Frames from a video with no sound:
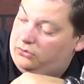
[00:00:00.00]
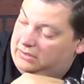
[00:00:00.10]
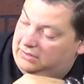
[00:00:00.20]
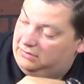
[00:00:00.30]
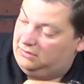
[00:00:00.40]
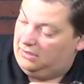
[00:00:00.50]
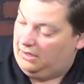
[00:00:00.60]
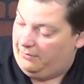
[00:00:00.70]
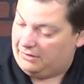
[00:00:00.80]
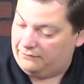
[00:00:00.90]
is
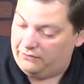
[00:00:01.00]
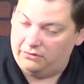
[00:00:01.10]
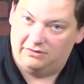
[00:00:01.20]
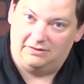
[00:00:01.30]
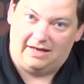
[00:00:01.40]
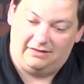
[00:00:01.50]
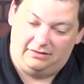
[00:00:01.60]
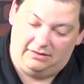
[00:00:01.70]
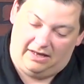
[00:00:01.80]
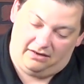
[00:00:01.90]
a microphone. This is
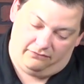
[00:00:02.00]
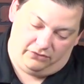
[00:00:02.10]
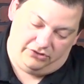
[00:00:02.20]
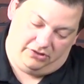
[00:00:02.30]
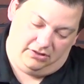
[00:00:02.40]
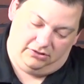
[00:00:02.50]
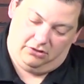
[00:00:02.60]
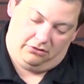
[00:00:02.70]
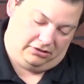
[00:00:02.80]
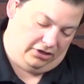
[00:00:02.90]
actually out of Russia. It's
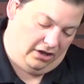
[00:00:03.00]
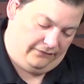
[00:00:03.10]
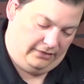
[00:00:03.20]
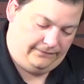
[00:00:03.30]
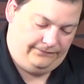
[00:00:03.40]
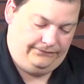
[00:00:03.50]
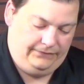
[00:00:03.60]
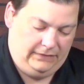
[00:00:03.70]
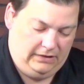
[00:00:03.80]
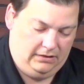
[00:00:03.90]
called Octava.
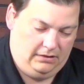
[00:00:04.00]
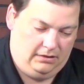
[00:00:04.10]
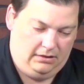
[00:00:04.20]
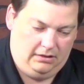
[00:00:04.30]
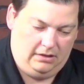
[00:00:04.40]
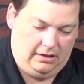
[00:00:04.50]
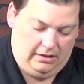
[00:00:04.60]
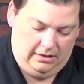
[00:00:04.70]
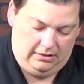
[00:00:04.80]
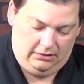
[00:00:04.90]

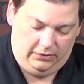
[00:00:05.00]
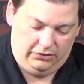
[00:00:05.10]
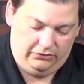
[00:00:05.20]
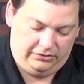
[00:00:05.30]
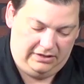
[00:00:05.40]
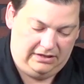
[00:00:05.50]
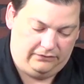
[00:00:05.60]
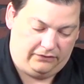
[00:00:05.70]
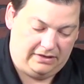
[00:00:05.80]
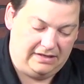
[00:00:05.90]
And we use these
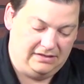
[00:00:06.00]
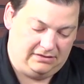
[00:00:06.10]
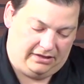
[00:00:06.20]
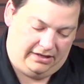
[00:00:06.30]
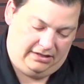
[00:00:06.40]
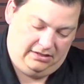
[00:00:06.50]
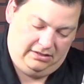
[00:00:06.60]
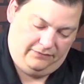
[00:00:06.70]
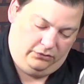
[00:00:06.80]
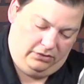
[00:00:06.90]
for inside,
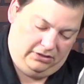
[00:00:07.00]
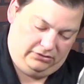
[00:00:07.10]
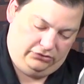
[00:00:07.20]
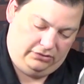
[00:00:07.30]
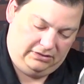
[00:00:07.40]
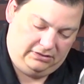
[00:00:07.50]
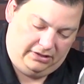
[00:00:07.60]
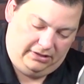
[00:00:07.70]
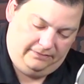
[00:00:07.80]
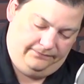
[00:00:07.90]
if we're doing a shoot
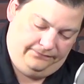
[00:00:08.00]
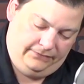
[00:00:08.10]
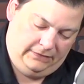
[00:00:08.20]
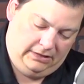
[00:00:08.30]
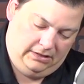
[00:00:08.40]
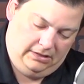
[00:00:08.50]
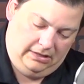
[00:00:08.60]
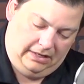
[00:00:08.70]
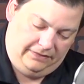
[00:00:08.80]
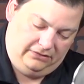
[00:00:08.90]
inside.
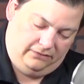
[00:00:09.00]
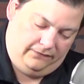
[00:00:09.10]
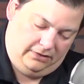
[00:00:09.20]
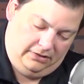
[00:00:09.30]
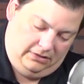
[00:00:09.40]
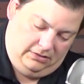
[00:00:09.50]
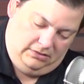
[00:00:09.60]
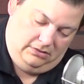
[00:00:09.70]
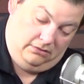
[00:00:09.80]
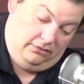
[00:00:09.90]
And these are very
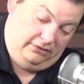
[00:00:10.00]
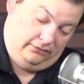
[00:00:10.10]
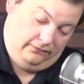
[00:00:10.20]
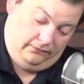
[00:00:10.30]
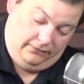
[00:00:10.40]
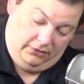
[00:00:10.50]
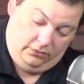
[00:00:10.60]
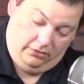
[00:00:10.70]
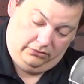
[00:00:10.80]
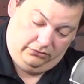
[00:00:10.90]

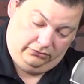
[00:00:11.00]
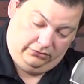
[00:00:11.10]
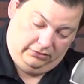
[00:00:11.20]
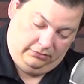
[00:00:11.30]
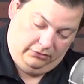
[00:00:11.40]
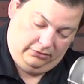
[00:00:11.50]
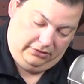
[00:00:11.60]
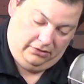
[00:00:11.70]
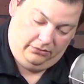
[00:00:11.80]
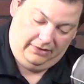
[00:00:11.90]
well used. You can be able to
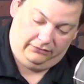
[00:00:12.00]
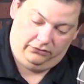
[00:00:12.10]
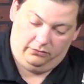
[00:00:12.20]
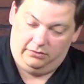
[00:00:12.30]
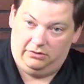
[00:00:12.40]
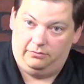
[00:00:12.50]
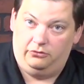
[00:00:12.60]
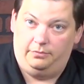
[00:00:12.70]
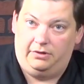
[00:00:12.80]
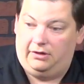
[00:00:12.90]
tell. We have 2 of them in this
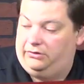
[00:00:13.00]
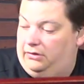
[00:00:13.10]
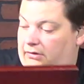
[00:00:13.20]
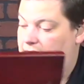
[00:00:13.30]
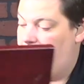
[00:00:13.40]
little box here.